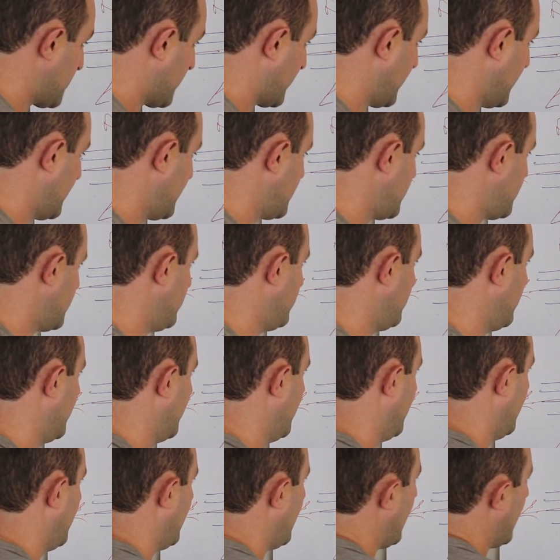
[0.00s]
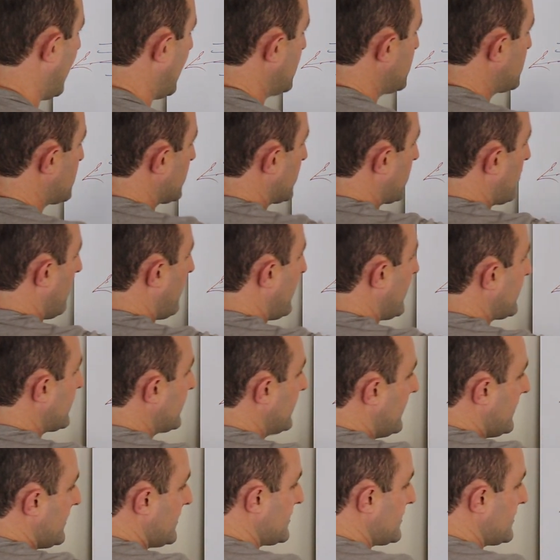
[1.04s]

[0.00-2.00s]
you're going to do is you're going